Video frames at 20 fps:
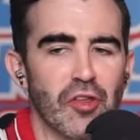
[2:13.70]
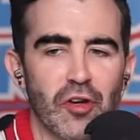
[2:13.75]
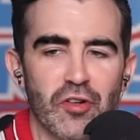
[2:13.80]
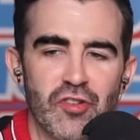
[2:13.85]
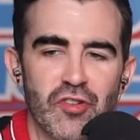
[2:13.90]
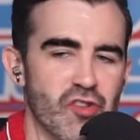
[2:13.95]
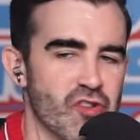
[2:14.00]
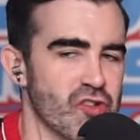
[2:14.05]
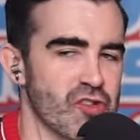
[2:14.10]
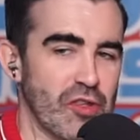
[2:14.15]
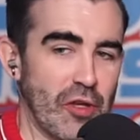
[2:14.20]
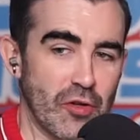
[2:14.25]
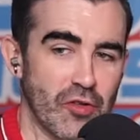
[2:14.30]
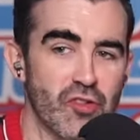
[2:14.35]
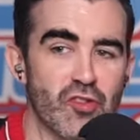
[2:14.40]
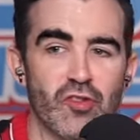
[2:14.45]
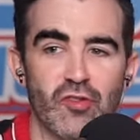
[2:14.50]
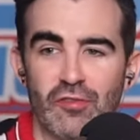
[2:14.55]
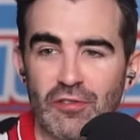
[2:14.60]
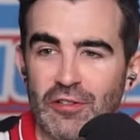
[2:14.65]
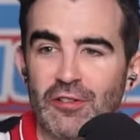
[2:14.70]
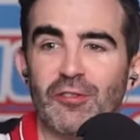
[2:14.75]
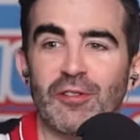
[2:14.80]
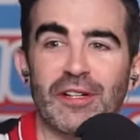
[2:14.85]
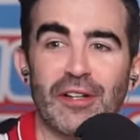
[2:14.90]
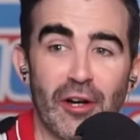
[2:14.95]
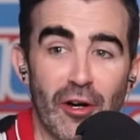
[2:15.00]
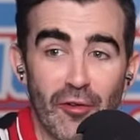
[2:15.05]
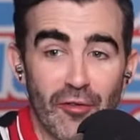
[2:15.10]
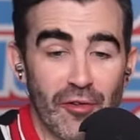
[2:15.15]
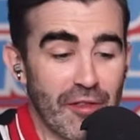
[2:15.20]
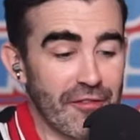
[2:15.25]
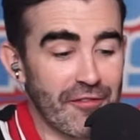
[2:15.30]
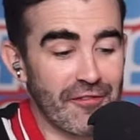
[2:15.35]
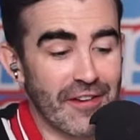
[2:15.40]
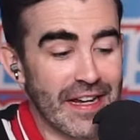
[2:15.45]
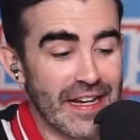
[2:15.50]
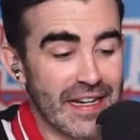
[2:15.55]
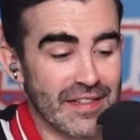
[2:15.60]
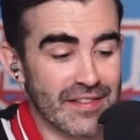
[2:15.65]
They're screwing over the
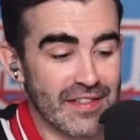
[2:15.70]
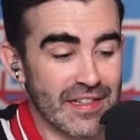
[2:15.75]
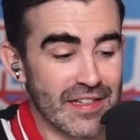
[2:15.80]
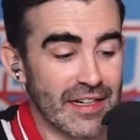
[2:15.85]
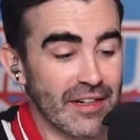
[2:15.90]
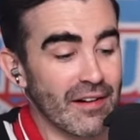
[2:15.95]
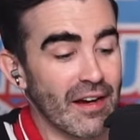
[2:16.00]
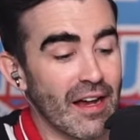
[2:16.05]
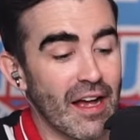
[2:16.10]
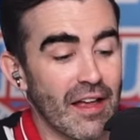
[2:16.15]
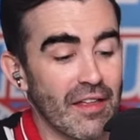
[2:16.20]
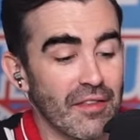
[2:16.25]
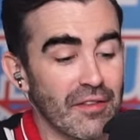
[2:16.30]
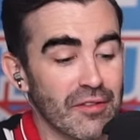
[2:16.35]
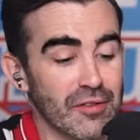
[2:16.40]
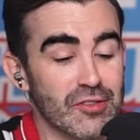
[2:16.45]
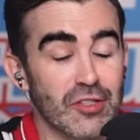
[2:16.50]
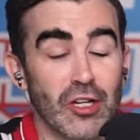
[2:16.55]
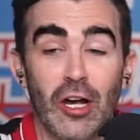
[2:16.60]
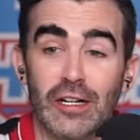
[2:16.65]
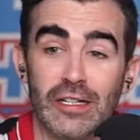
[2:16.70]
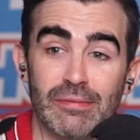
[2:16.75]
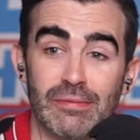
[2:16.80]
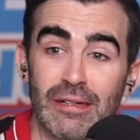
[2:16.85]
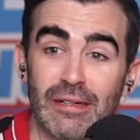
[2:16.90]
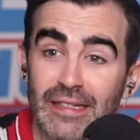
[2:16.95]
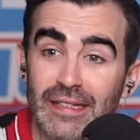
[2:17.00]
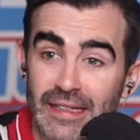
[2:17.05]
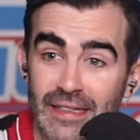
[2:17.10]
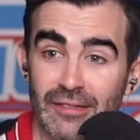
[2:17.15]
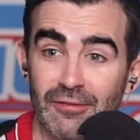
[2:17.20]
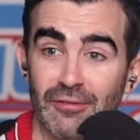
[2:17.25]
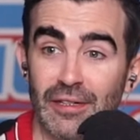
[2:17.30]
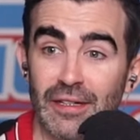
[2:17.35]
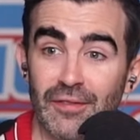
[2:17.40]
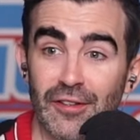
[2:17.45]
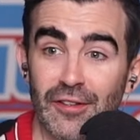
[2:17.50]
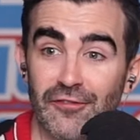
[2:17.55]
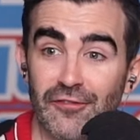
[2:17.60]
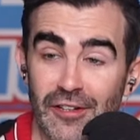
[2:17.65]
fans here. They're talking about getting rid
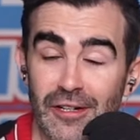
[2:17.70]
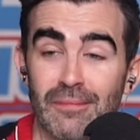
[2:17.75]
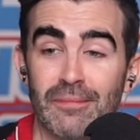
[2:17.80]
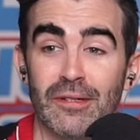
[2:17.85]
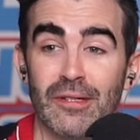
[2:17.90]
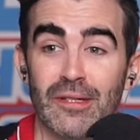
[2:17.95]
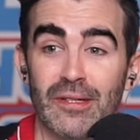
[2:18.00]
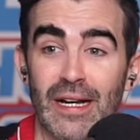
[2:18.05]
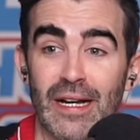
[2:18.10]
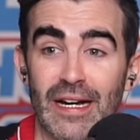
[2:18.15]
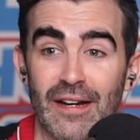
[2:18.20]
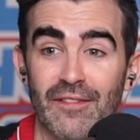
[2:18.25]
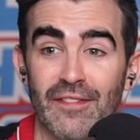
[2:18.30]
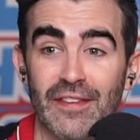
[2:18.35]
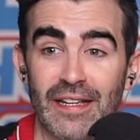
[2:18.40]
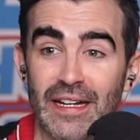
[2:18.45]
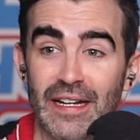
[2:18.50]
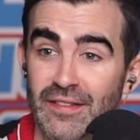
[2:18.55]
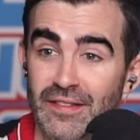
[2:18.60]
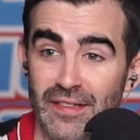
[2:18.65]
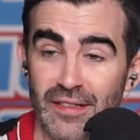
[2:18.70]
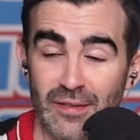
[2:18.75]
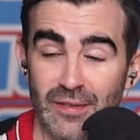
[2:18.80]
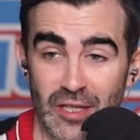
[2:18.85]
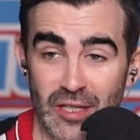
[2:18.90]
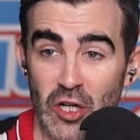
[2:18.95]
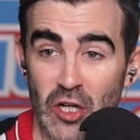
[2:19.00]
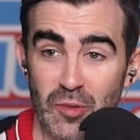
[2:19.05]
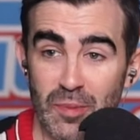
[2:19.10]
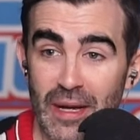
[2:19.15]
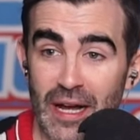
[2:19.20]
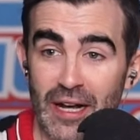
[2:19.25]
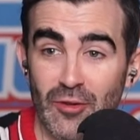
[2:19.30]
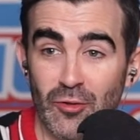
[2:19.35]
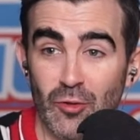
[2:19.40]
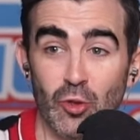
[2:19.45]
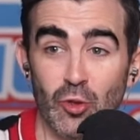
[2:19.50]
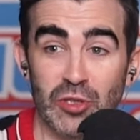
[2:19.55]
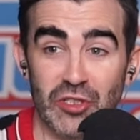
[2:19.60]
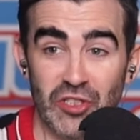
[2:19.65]
of the fumble out of the end zone touchback
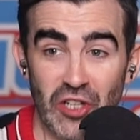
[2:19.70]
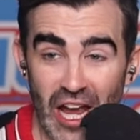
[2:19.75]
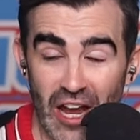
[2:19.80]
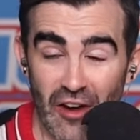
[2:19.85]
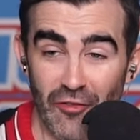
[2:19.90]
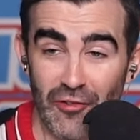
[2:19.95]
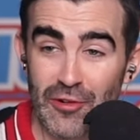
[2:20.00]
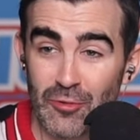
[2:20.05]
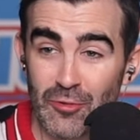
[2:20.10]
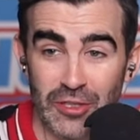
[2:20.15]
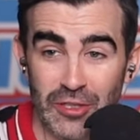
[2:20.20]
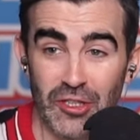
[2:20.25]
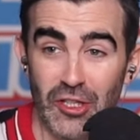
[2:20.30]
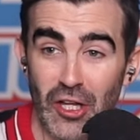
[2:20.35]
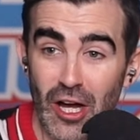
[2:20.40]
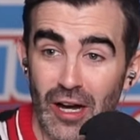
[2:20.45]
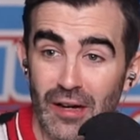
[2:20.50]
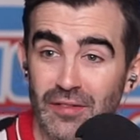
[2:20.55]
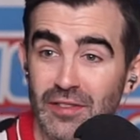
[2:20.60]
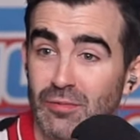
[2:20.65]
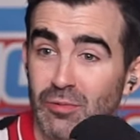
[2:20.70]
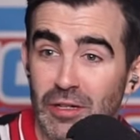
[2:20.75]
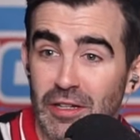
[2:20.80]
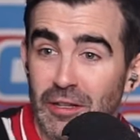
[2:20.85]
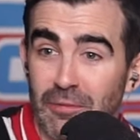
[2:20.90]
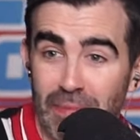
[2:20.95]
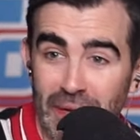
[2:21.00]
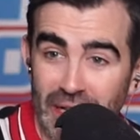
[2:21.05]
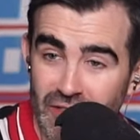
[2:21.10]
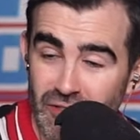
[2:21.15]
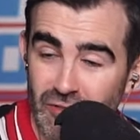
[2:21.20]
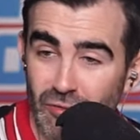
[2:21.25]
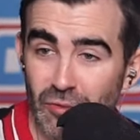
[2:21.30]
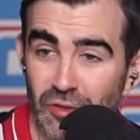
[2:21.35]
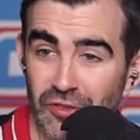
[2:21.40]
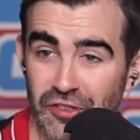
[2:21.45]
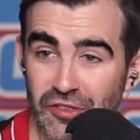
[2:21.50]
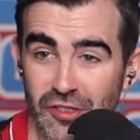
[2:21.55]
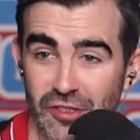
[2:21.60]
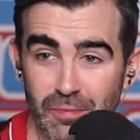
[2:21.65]
rule, which everyone loves. It's one of the best
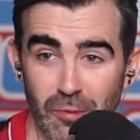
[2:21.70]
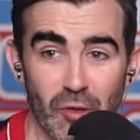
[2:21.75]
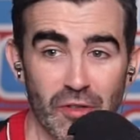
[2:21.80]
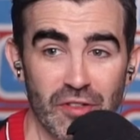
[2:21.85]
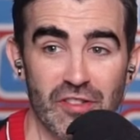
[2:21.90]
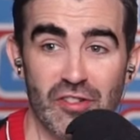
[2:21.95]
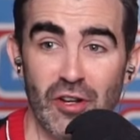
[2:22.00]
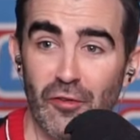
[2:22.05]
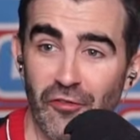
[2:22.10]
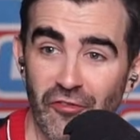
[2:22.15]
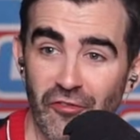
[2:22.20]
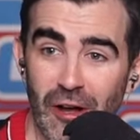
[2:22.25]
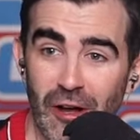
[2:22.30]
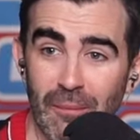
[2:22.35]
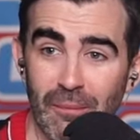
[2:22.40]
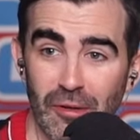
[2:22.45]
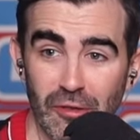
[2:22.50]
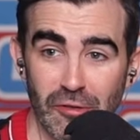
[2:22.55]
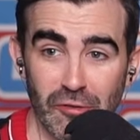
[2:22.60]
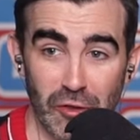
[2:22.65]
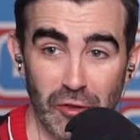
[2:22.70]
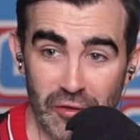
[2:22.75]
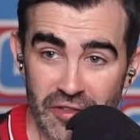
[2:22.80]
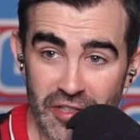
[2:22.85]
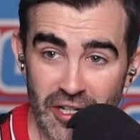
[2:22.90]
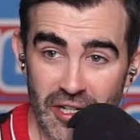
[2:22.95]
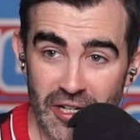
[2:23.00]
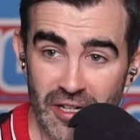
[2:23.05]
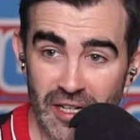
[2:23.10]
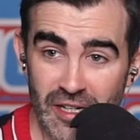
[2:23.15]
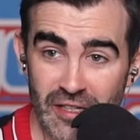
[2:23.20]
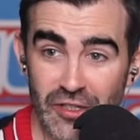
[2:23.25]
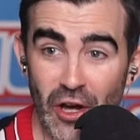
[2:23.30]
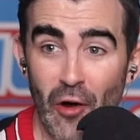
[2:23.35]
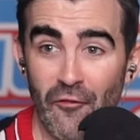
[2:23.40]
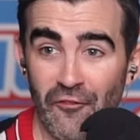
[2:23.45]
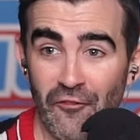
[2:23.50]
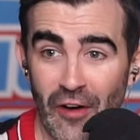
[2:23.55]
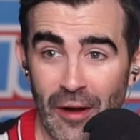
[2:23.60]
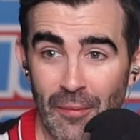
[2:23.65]
rules in sports. Don't fumble, loser.
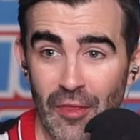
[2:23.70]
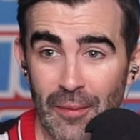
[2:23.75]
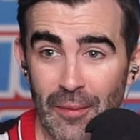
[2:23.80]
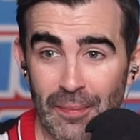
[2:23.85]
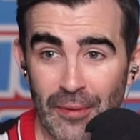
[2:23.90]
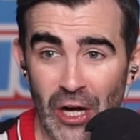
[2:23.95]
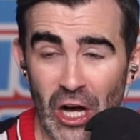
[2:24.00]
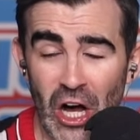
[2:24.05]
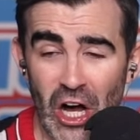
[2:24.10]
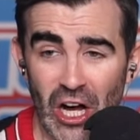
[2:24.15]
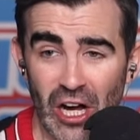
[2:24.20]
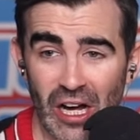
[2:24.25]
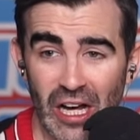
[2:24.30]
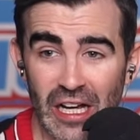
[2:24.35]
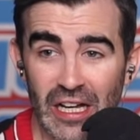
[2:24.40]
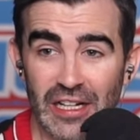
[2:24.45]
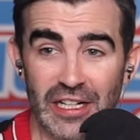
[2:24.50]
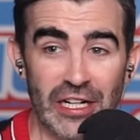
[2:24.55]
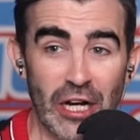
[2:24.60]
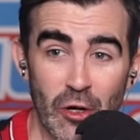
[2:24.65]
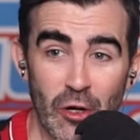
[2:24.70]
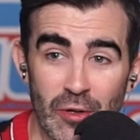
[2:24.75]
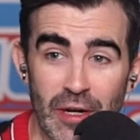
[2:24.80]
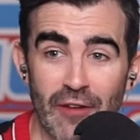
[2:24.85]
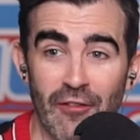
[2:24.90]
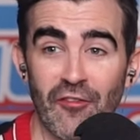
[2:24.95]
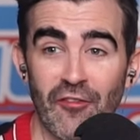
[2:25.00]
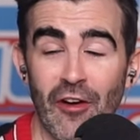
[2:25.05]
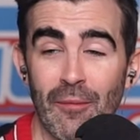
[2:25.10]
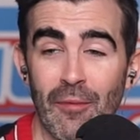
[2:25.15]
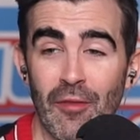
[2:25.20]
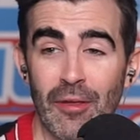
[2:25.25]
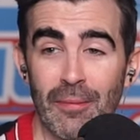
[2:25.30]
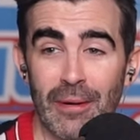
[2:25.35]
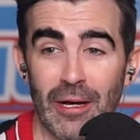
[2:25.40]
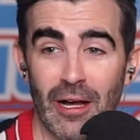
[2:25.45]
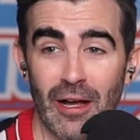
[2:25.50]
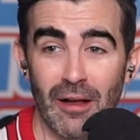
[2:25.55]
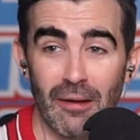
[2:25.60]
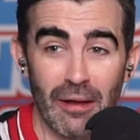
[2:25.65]
Don't fumble the ball. You know who never fumbled the
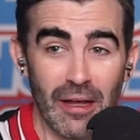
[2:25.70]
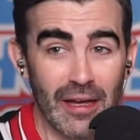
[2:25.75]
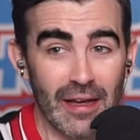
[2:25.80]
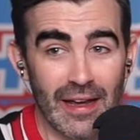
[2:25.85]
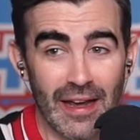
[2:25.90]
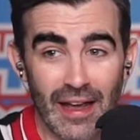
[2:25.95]
ball